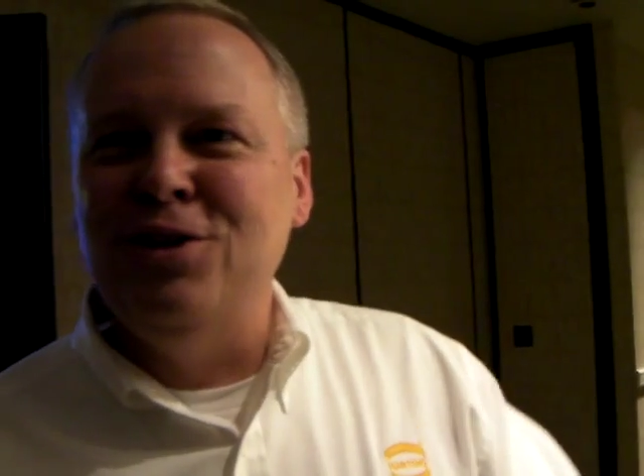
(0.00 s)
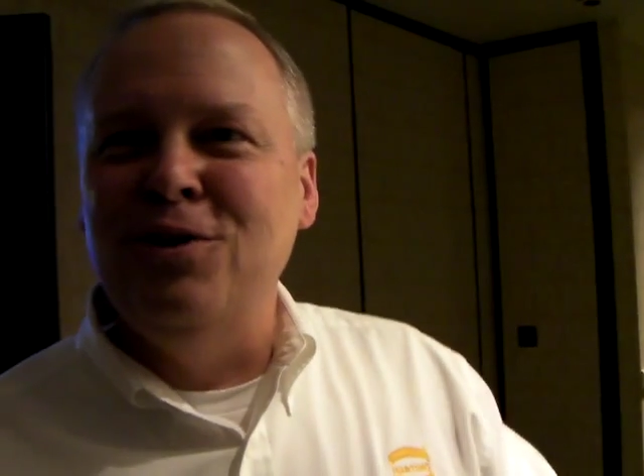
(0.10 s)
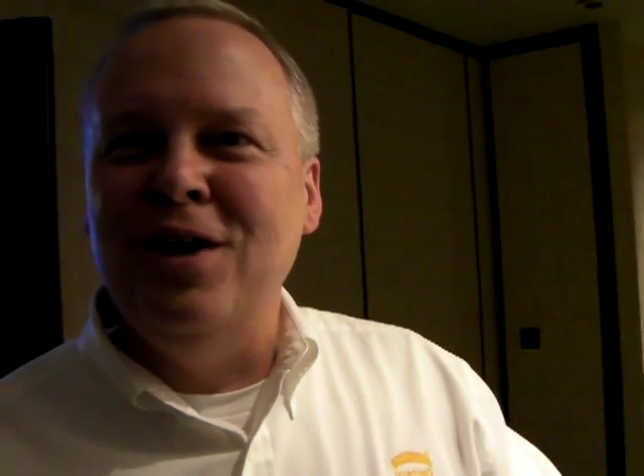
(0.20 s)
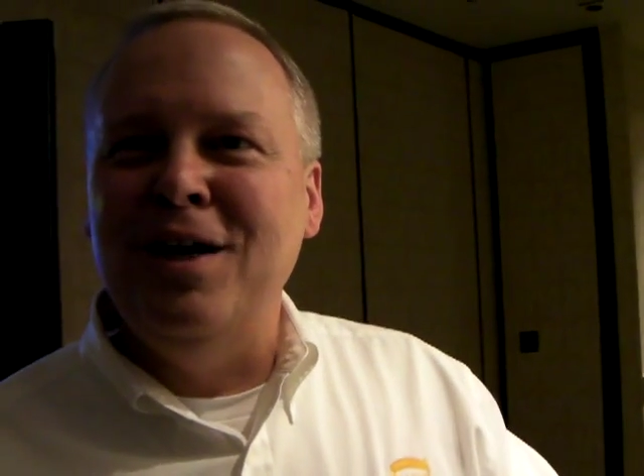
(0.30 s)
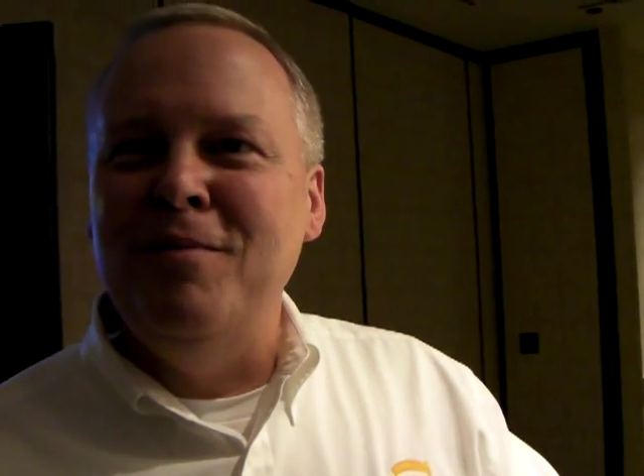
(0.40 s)
to
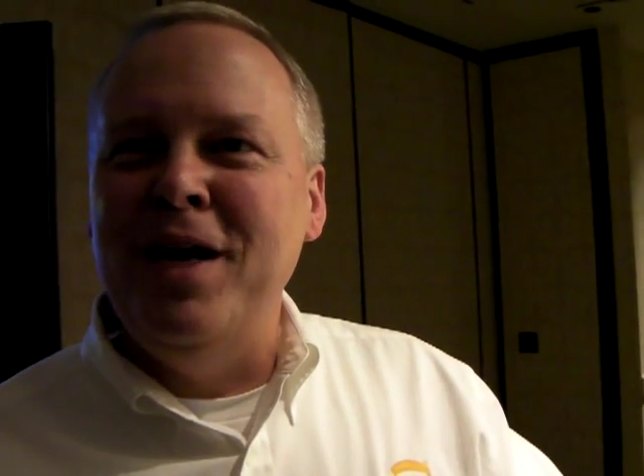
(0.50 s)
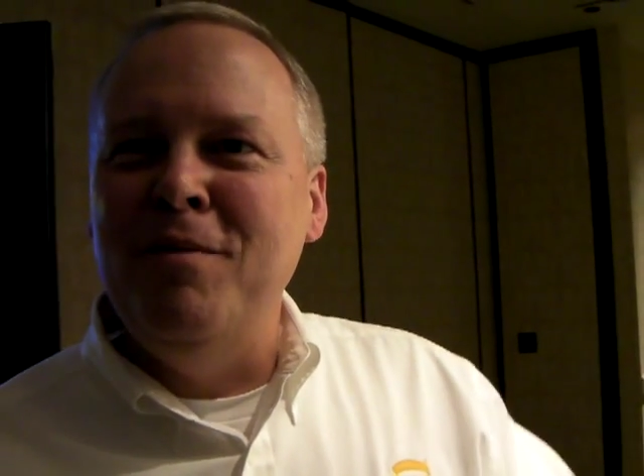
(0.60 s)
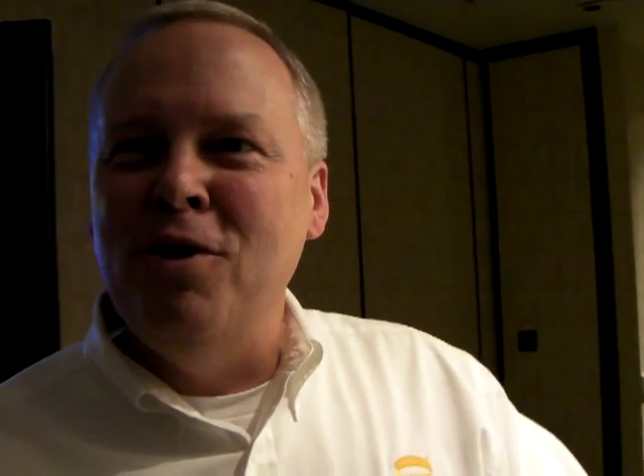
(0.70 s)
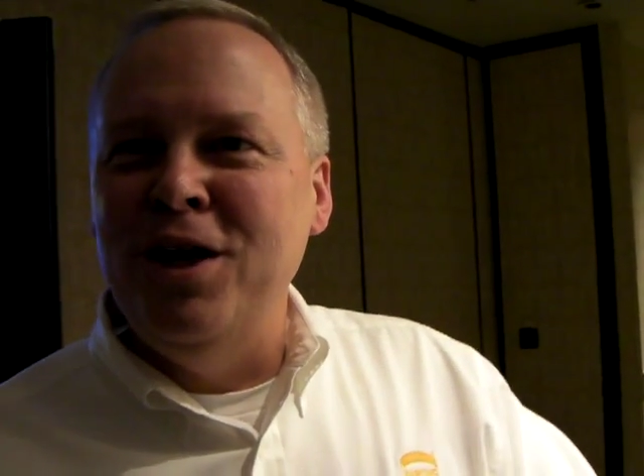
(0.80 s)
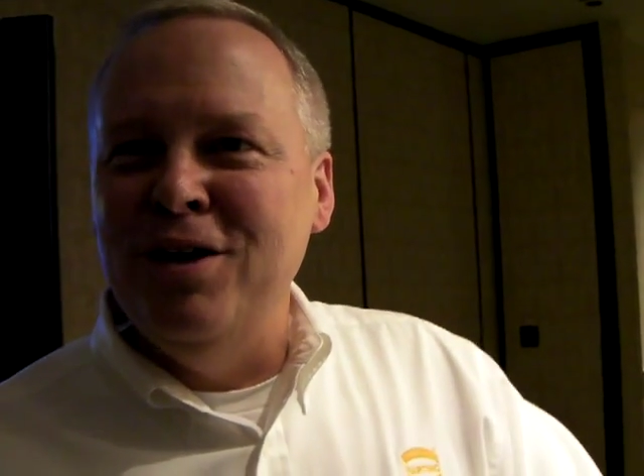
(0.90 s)
uh, many
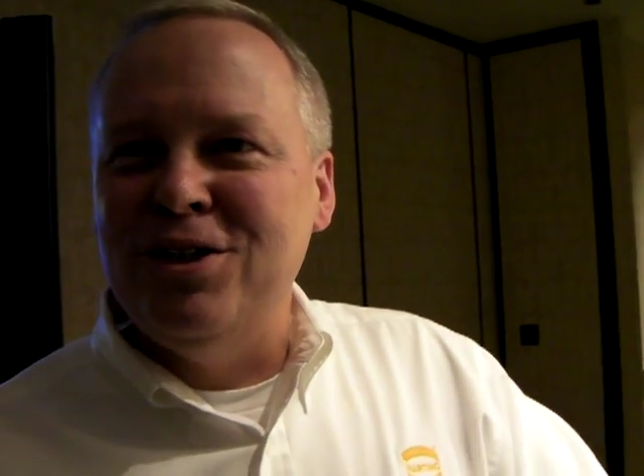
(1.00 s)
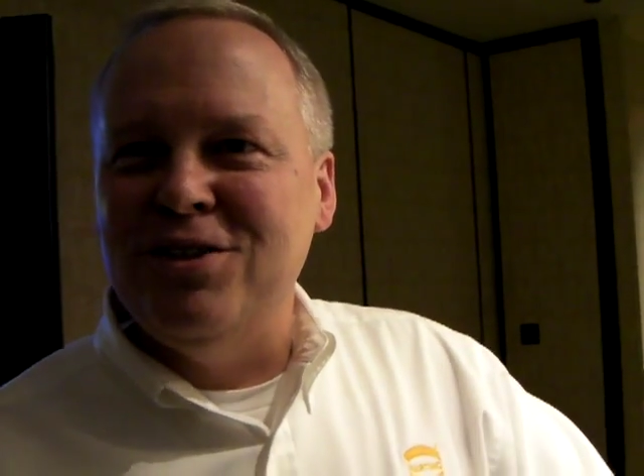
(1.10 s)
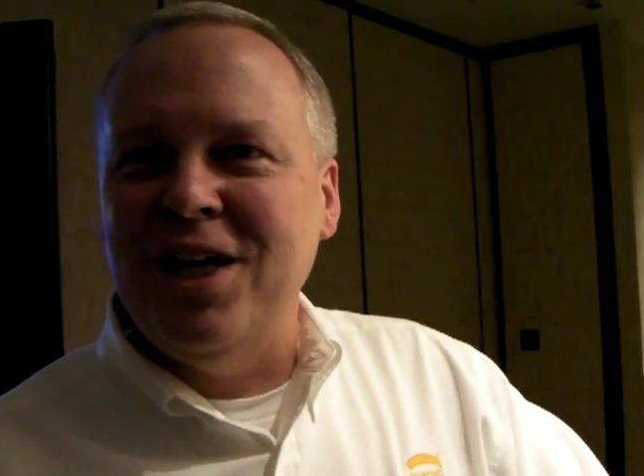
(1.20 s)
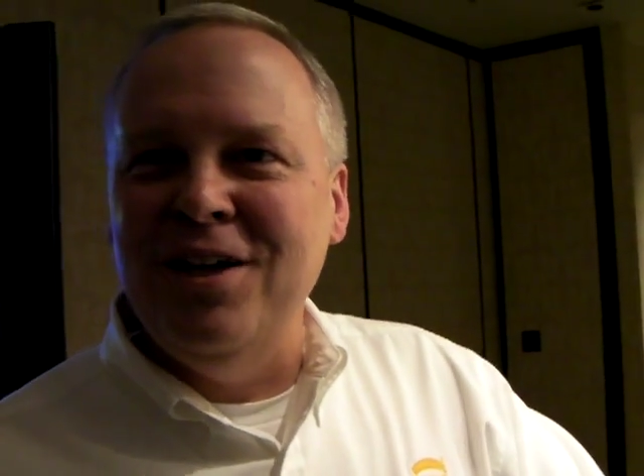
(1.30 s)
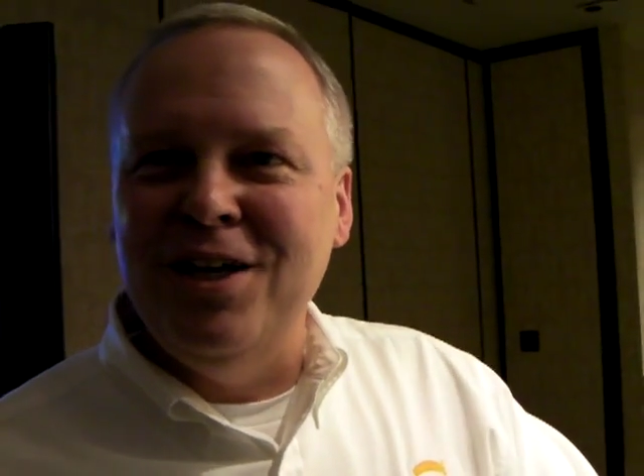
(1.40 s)
more years of
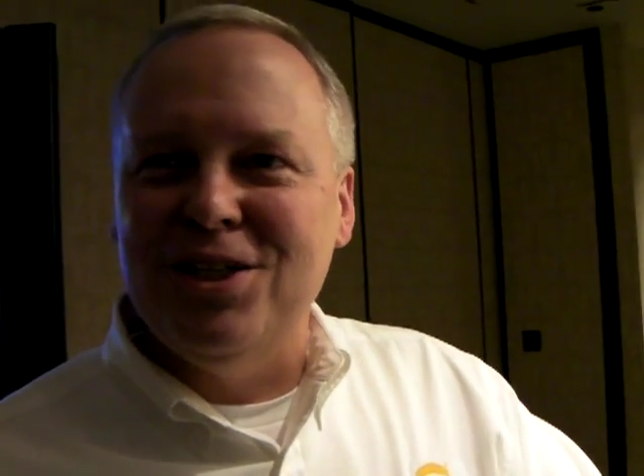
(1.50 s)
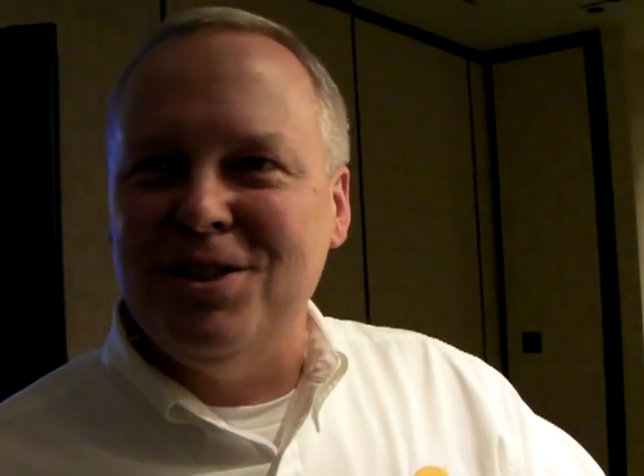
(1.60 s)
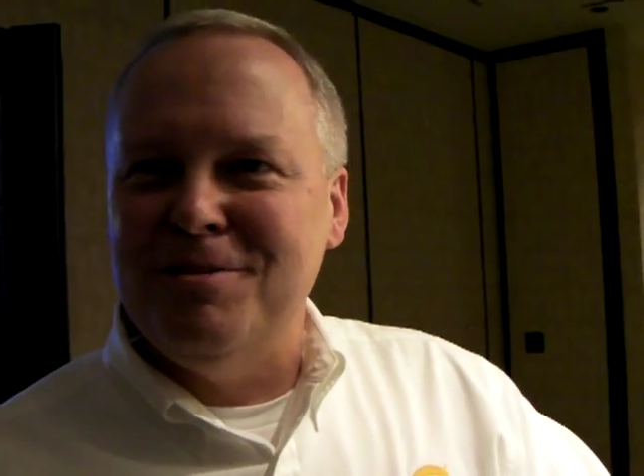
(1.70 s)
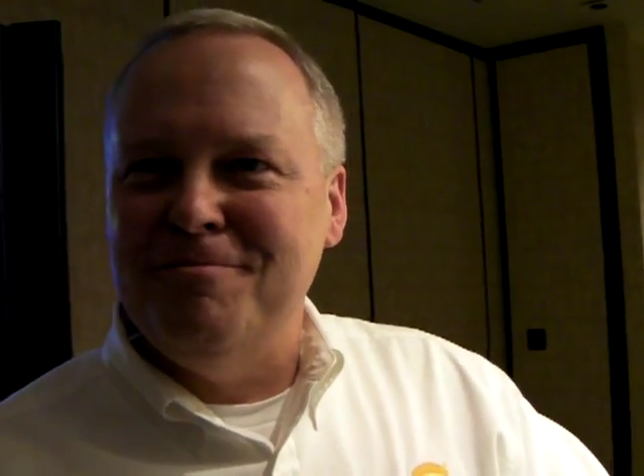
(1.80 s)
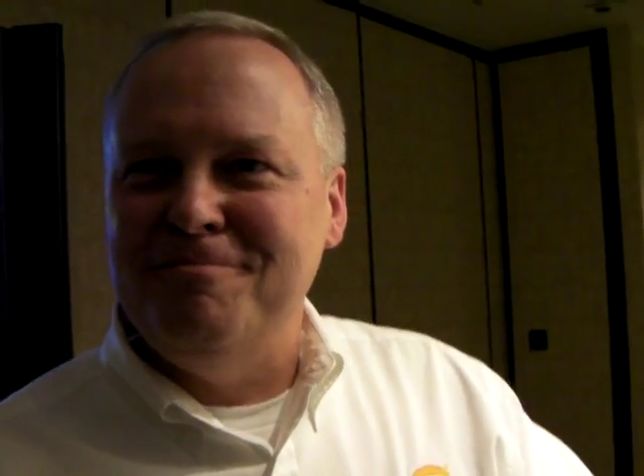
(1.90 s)
selling this.
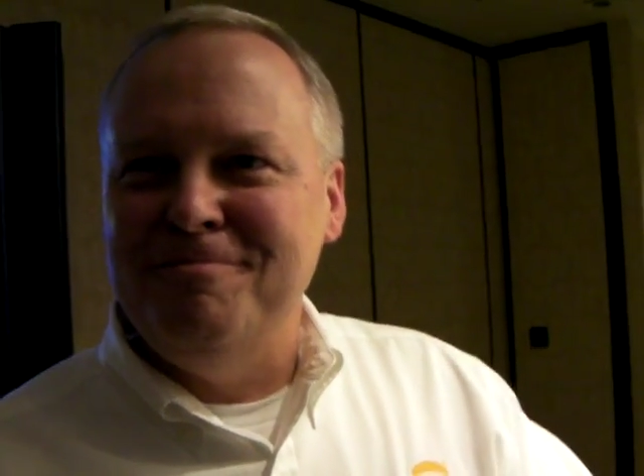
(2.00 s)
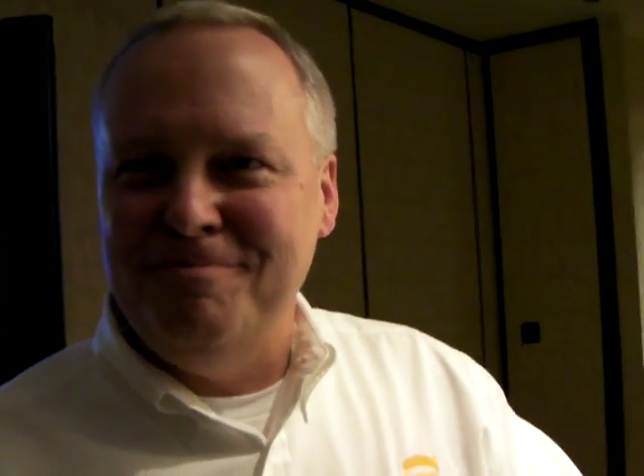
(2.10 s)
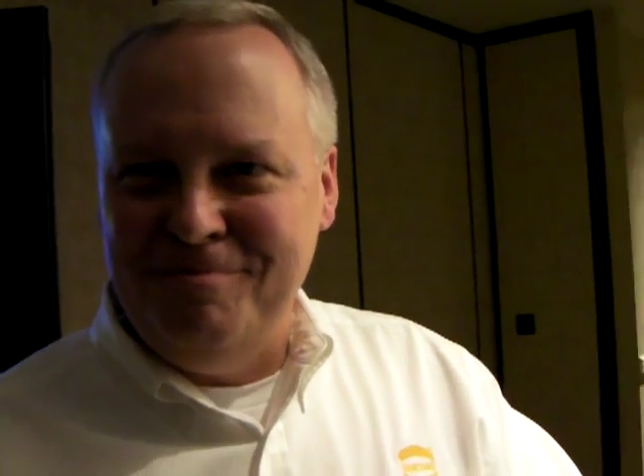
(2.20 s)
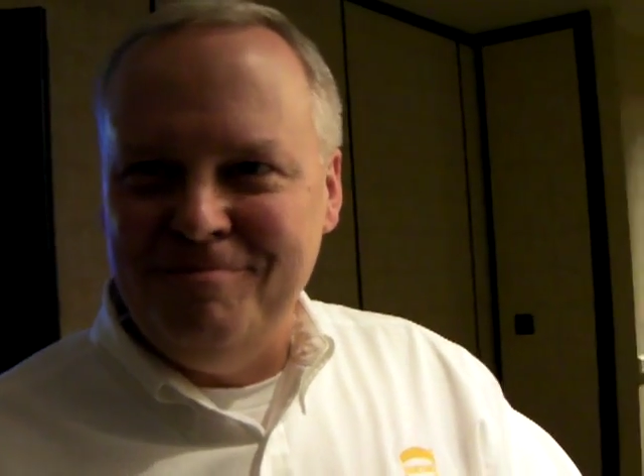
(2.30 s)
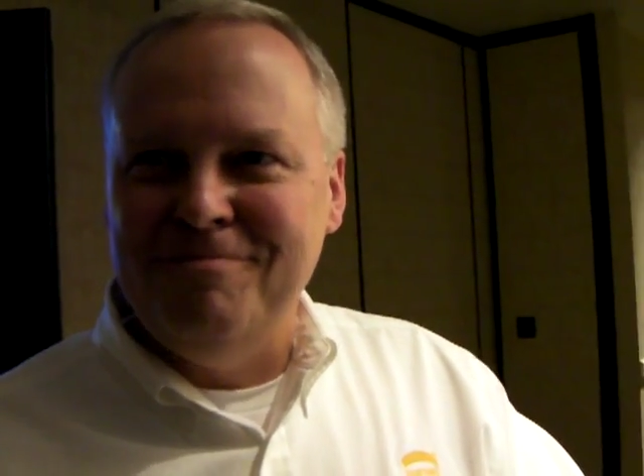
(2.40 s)

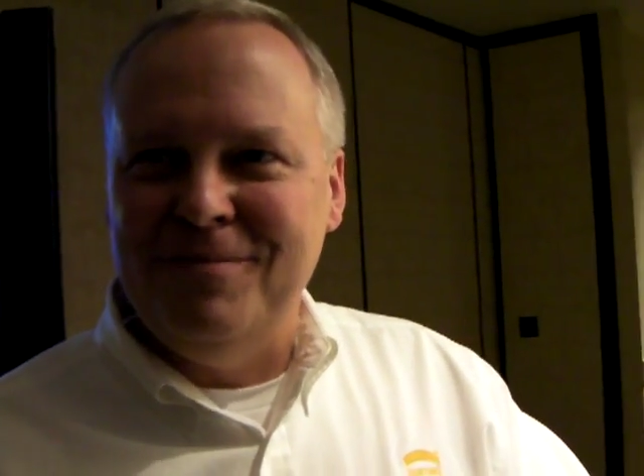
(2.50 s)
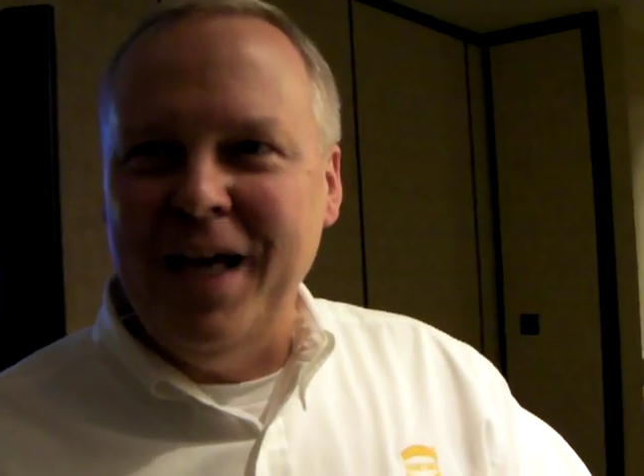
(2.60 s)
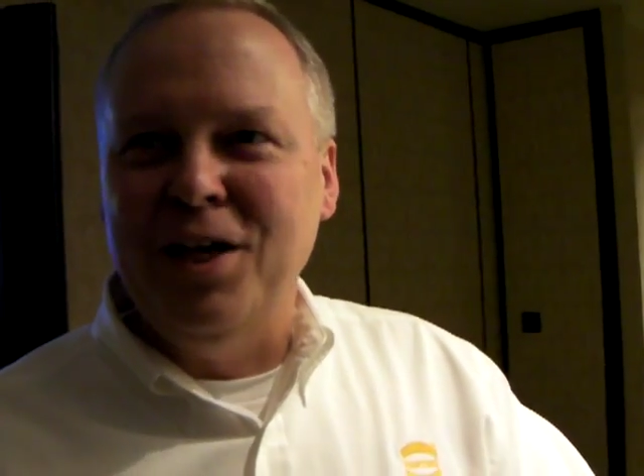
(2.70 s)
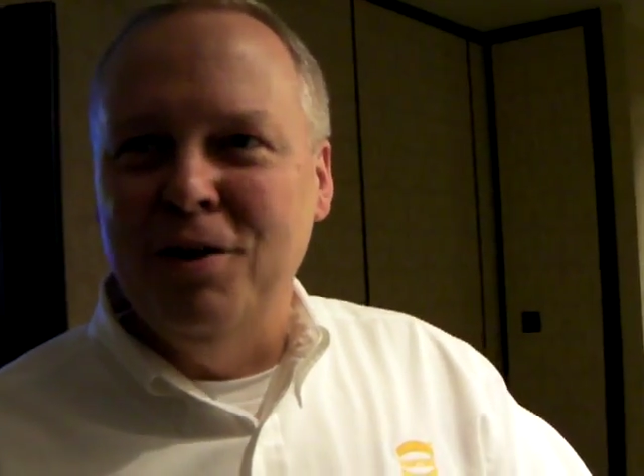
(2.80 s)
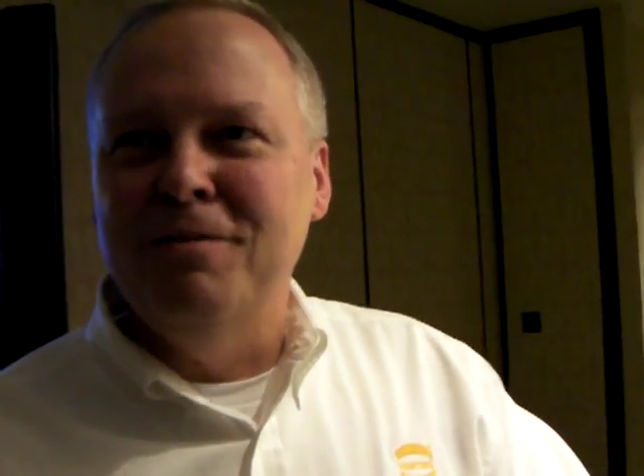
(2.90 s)

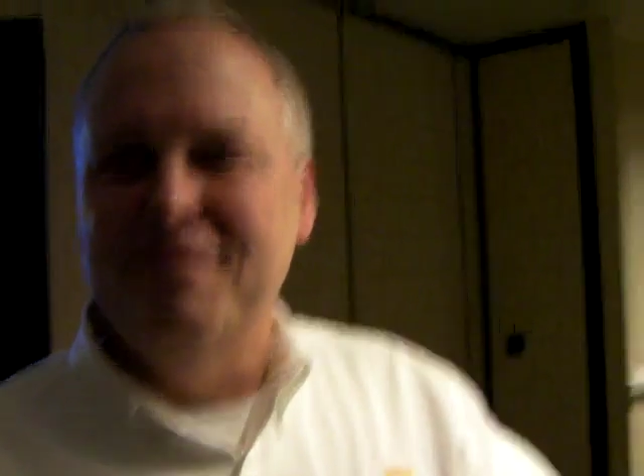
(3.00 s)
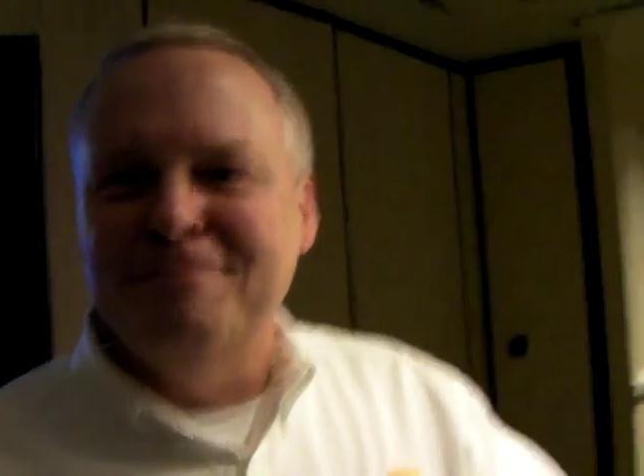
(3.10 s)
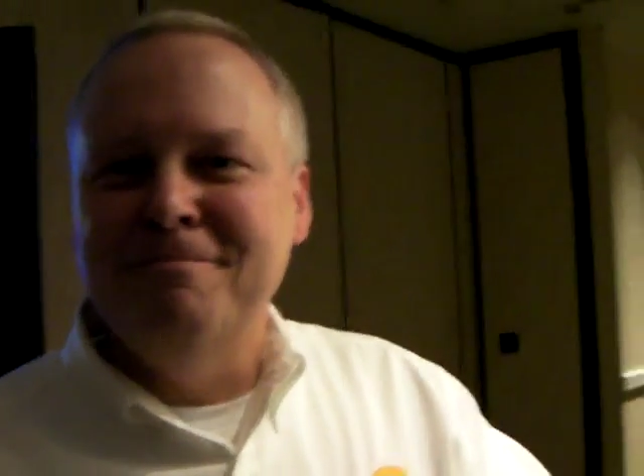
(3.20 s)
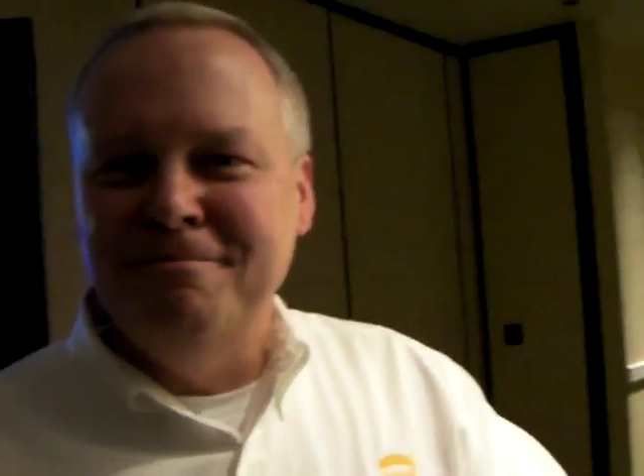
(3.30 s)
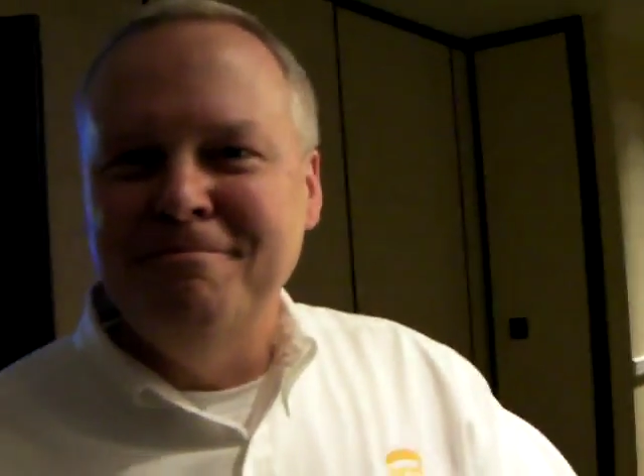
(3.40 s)
Thank you.